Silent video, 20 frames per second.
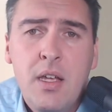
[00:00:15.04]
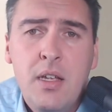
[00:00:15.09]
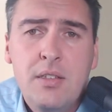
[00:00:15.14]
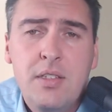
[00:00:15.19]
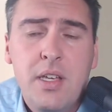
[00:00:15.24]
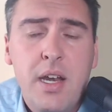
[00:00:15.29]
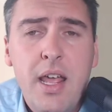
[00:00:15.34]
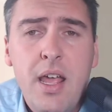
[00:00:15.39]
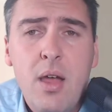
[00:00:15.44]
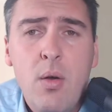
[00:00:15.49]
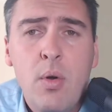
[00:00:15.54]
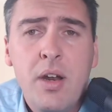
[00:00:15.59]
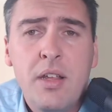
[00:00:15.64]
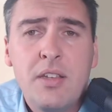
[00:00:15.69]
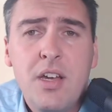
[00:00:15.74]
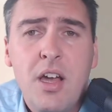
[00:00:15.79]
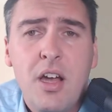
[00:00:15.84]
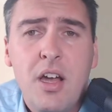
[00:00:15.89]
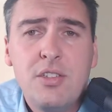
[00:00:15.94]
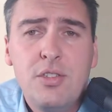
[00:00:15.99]
Today I want to
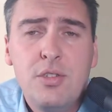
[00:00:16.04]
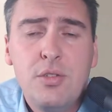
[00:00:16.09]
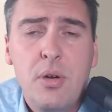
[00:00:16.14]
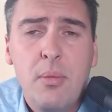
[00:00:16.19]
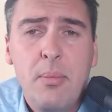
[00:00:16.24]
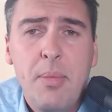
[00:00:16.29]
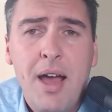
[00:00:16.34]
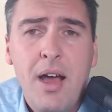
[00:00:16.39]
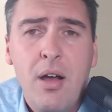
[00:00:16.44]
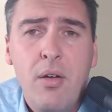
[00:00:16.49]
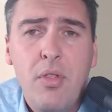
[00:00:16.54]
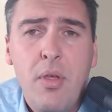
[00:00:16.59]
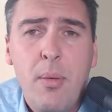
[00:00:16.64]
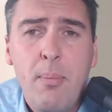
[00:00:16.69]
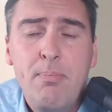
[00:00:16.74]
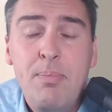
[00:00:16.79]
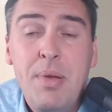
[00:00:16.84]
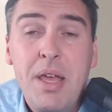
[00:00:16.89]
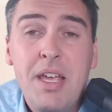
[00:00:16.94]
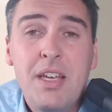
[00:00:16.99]
talk to you about the
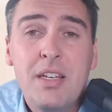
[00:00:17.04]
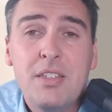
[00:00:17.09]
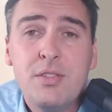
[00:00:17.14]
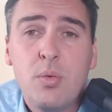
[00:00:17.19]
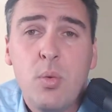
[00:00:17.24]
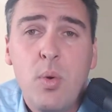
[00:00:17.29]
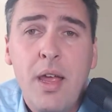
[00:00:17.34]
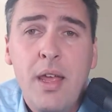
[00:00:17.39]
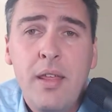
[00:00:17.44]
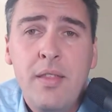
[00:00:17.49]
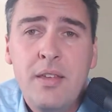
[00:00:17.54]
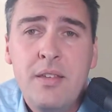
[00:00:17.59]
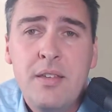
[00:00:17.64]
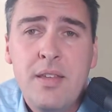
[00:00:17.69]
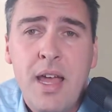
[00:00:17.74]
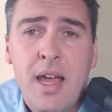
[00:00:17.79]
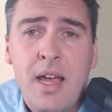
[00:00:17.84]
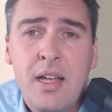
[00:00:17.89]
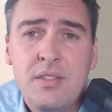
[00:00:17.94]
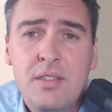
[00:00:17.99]
biggest way that
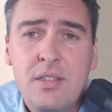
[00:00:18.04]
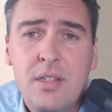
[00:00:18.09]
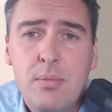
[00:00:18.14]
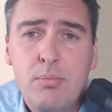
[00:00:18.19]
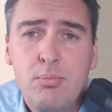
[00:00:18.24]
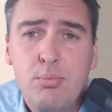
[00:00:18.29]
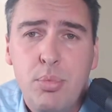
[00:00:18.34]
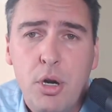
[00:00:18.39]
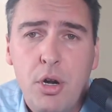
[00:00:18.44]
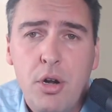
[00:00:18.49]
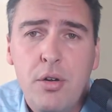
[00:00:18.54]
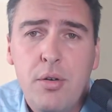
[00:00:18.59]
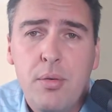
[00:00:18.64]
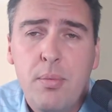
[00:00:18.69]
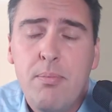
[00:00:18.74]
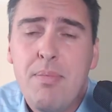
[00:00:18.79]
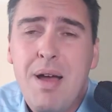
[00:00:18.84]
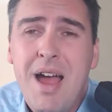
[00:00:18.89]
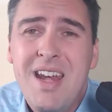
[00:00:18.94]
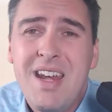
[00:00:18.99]
dads get burnt
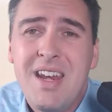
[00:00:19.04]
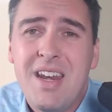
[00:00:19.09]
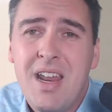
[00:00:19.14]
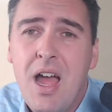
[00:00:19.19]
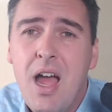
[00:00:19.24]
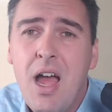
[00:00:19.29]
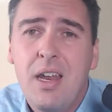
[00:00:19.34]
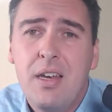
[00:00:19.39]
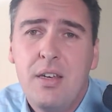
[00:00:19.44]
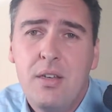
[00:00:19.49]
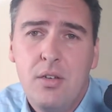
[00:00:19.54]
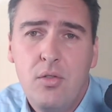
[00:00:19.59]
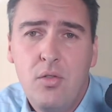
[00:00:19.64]
by not